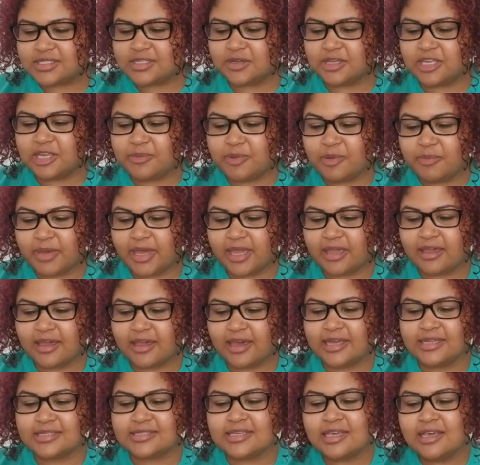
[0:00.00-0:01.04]
So keep in mind,
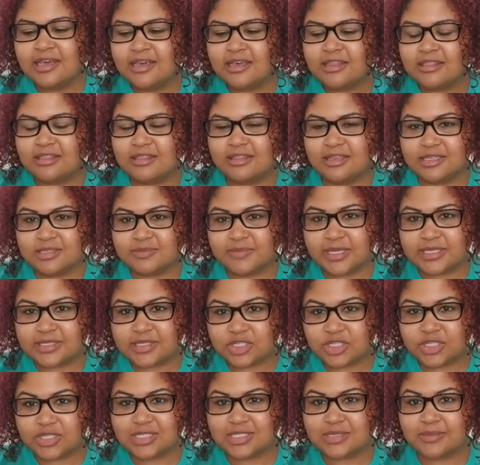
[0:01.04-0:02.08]
guys, these
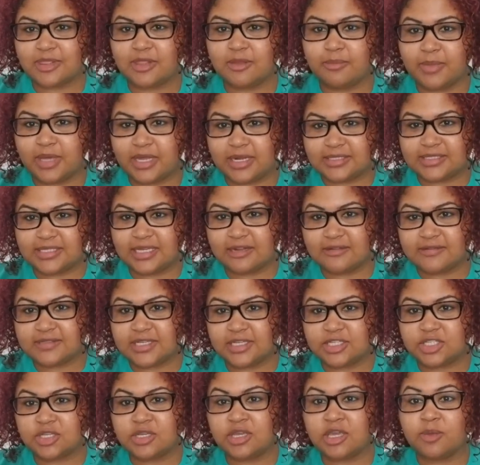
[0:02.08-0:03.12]
messages in the meditative
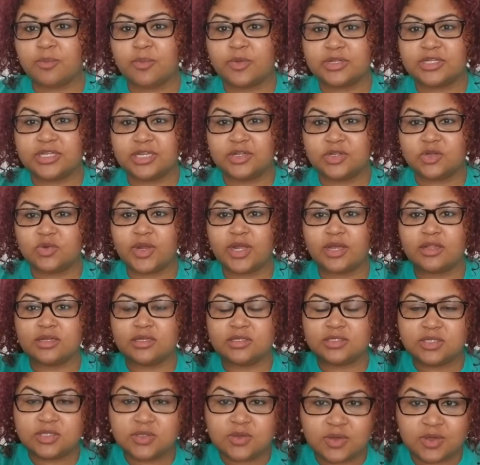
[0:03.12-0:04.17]
session can pertain
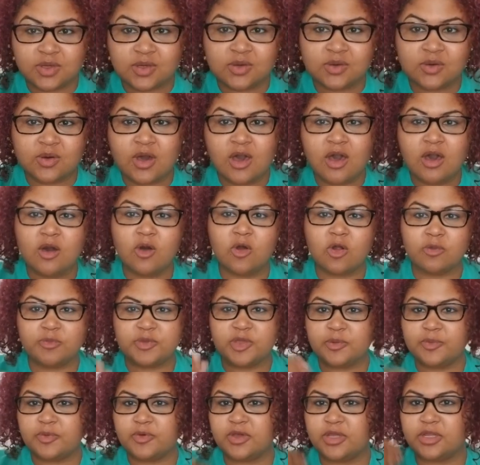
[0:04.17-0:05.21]
directly to you or
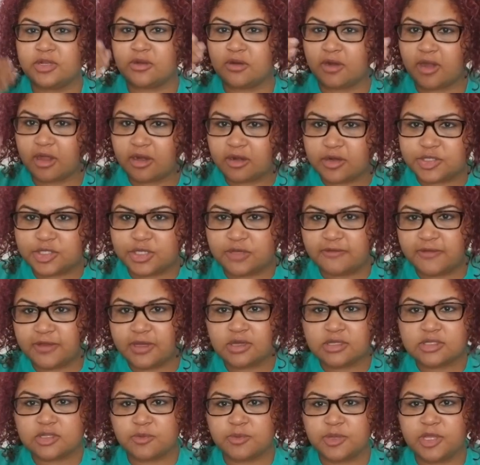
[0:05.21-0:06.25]
people in your energy
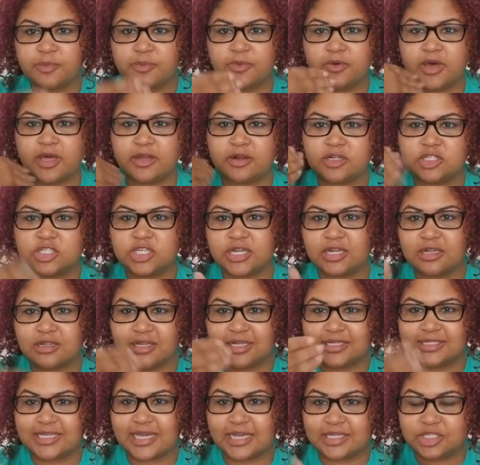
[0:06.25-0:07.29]
field or people
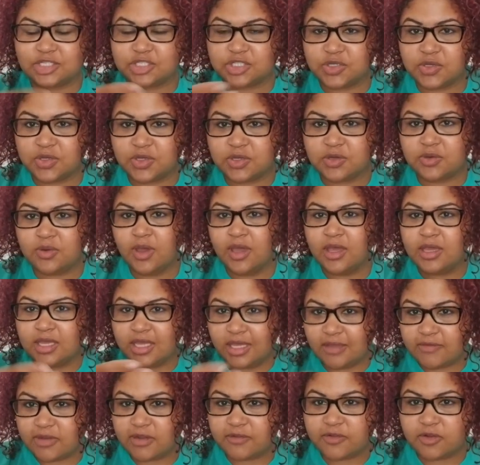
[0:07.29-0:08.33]
energetically attached to you,
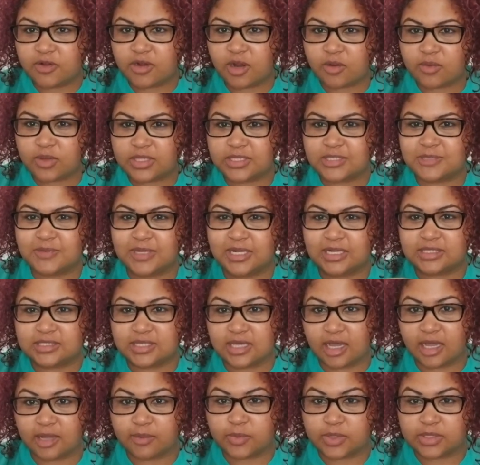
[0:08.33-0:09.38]
even if you're not really spending
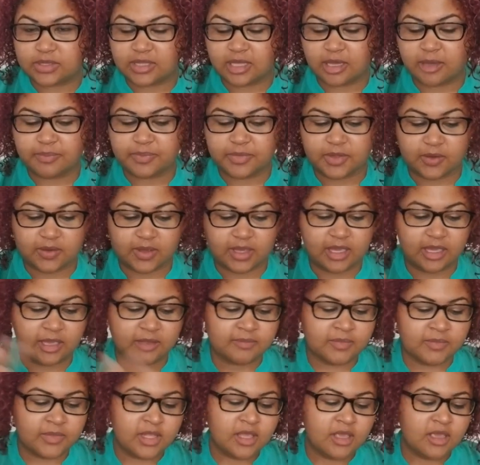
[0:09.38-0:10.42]
time with them,
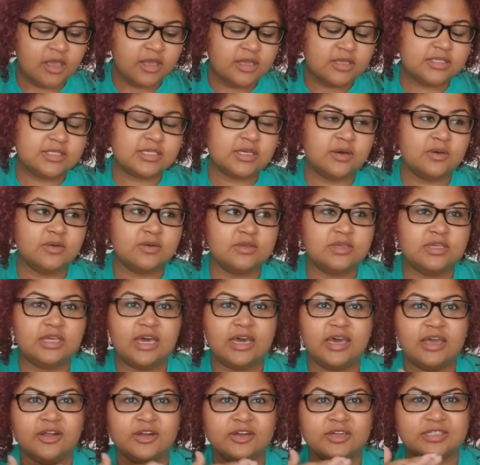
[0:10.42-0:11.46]
okay? So
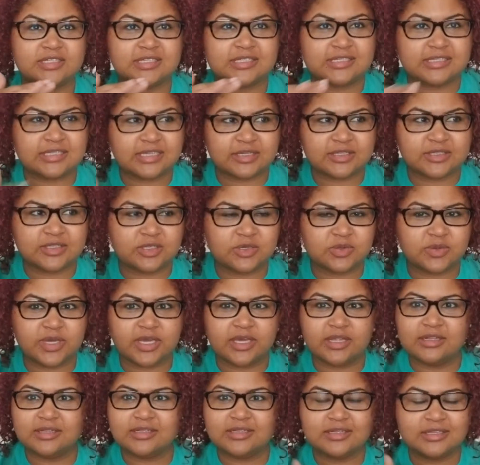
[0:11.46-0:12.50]
yeah, I heard stick to
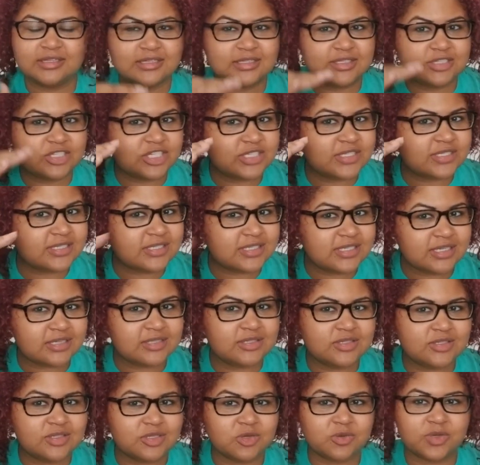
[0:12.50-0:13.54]
it. Just
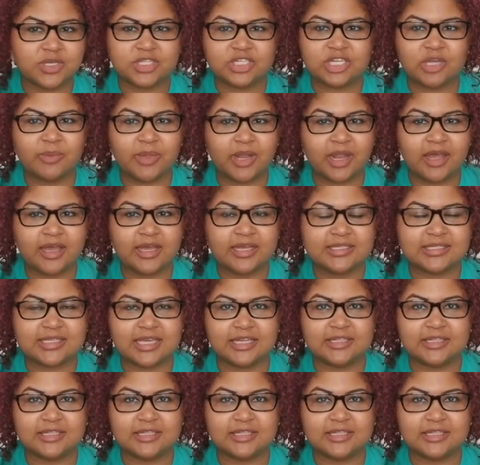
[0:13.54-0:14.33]
stick to it, Geminis.